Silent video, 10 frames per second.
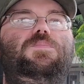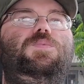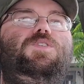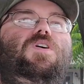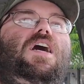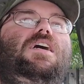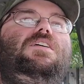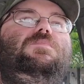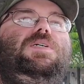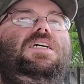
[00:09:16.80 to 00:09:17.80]
trying
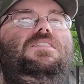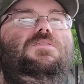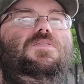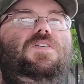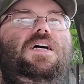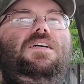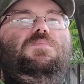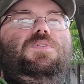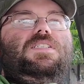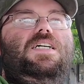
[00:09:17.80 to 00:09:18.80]
your best to fight and
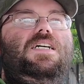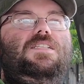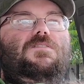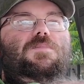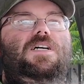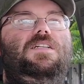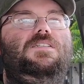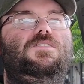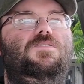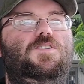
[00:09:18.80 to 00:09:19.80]
protect the
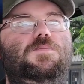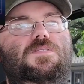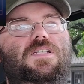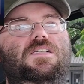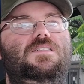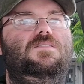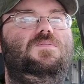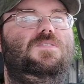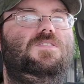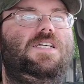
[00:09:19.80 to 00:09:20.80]
rebellious groups that are
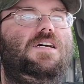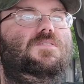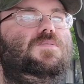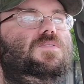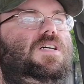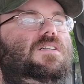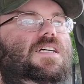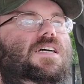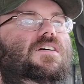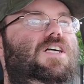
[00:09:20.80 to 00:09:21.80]
scattered throughout
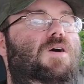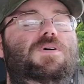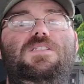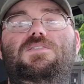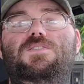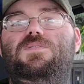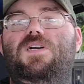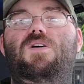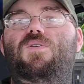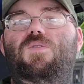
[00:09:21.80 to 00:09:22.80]
layer, going through the
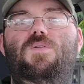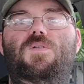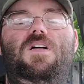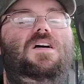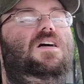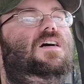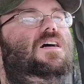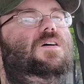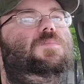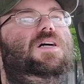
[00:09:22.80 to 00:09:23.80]
whole,
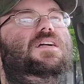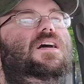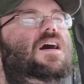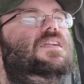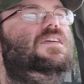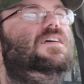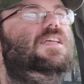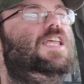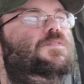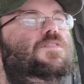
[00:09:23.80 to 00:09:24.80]
oh my god,
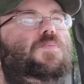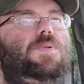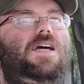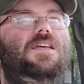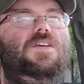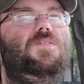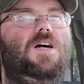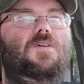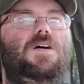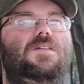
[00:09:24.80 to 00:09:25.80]
if you've played it, you
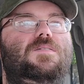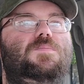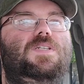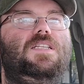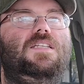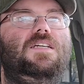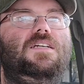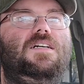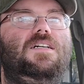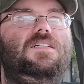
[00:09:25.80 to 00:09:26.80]
know it, but
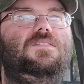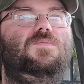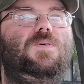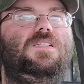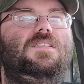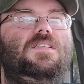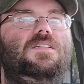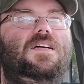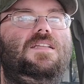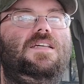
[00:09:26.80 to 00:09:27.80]
the, what is it,
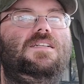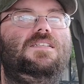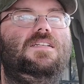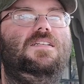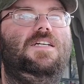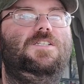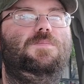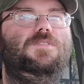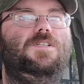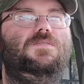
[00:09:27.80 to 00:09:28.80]
I think it's like the nature
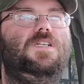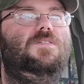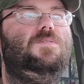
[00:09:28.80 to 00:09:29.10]
preserve zone or